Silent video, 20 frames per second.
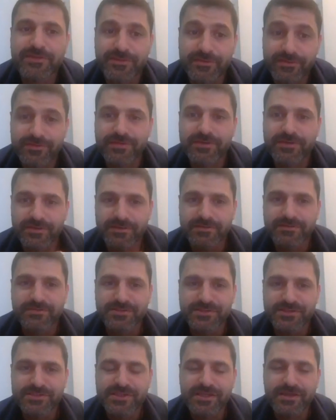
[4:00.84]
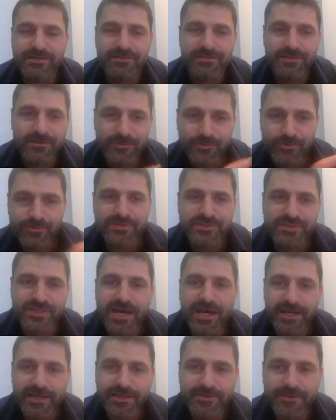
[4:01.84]
I think that this is like the good
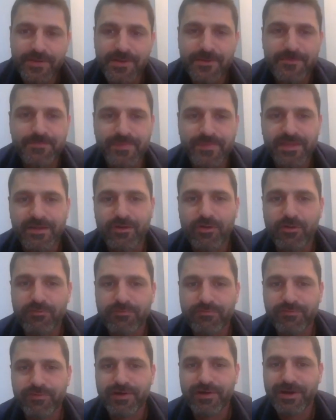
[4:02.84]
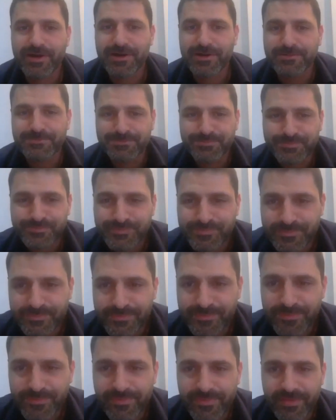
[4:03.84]
side of uh,
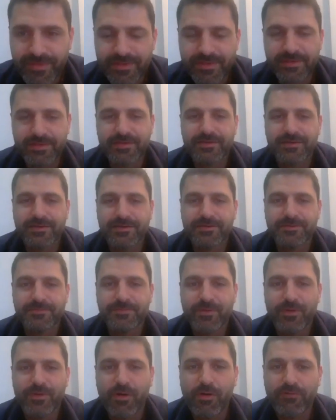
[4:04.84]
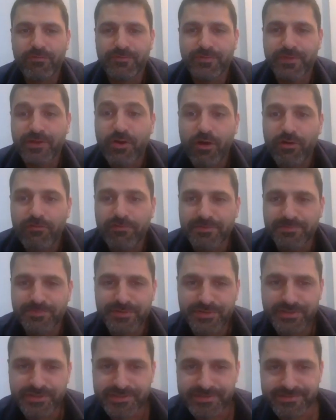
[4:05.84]
the, uh, of the COVID
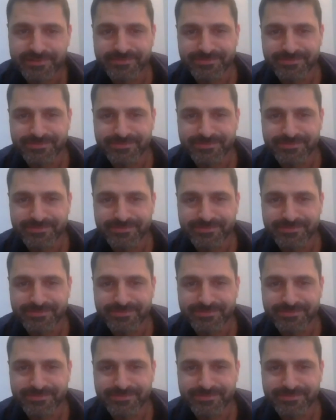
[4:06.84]
period.